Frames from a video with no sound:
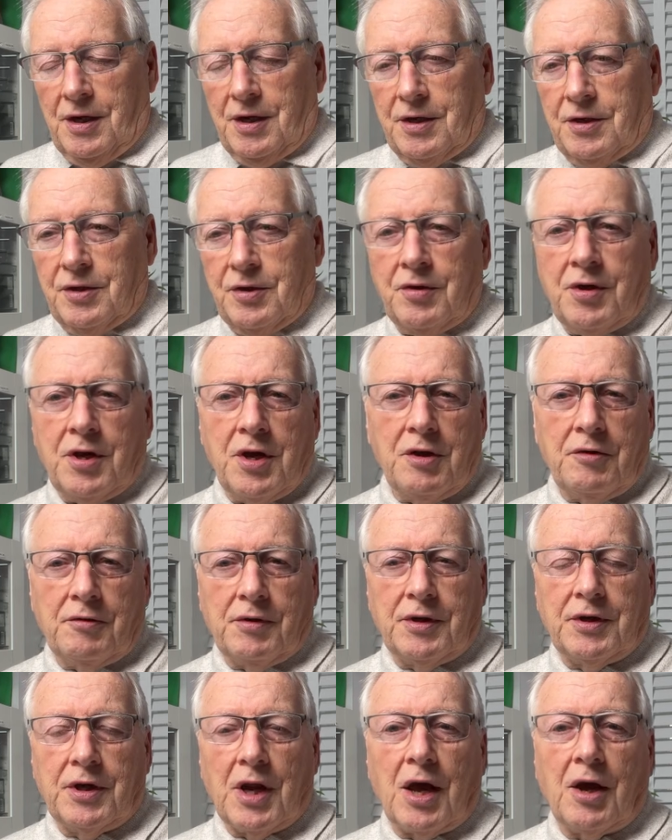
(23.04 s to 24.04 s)
You're
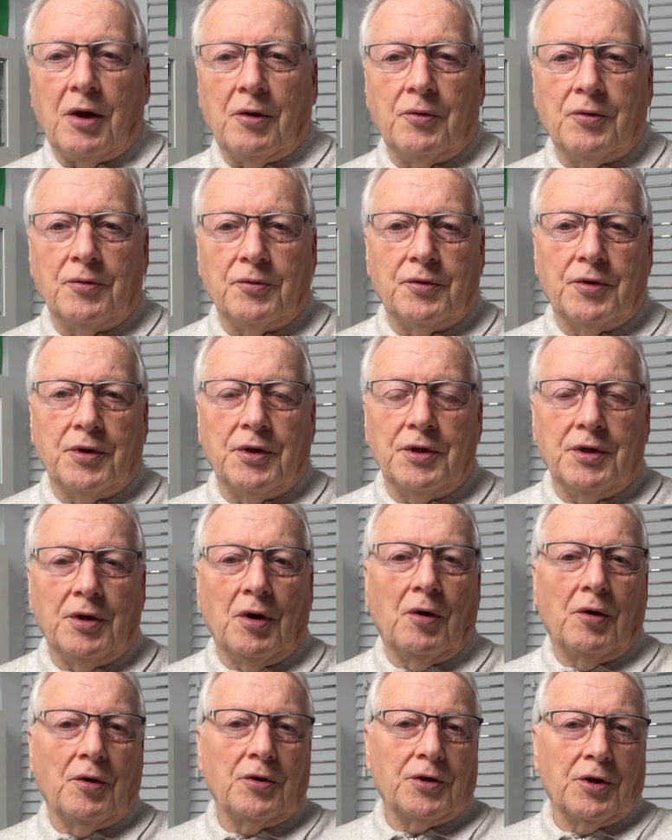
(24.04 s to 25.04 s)
hearing now the
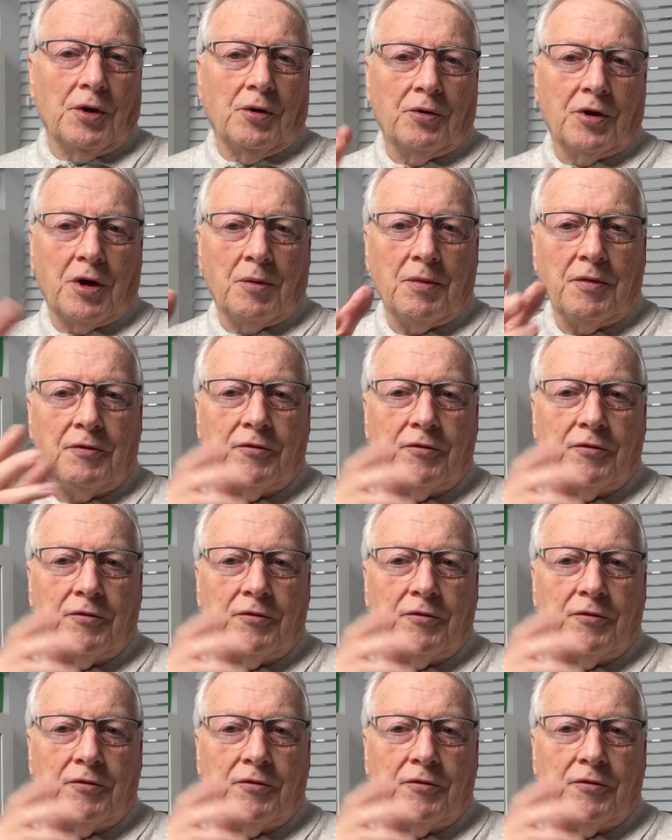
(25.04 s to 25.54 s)
audio coming